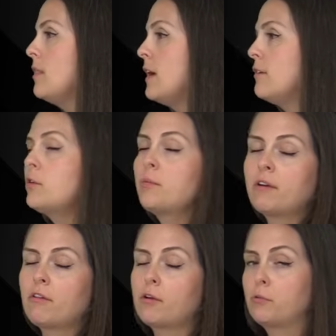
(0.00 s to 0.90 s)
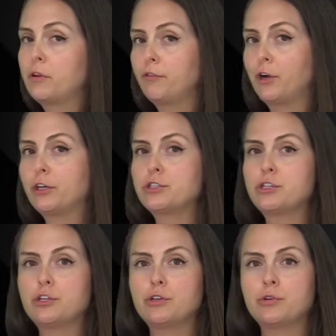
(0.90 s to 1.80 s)
Therefore, whenever I refer
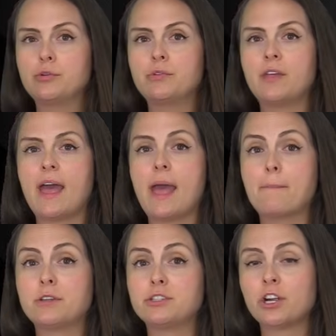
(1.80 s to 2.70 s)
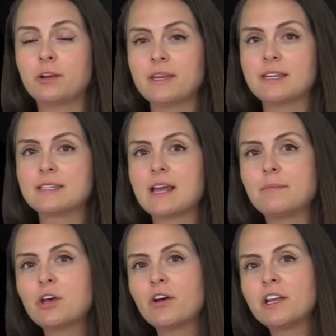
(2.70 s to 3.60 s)
to the epidermis,
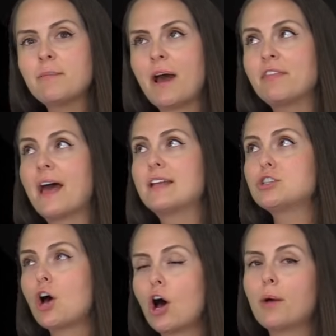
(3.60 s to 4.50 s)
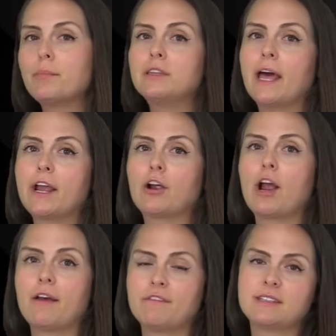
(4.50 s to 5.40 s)
I'm talking about that top layer
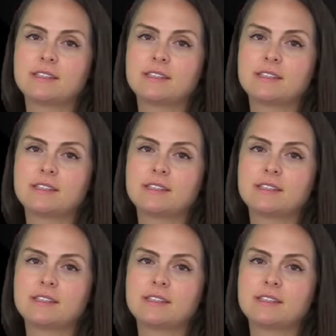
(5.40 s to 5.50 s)
of the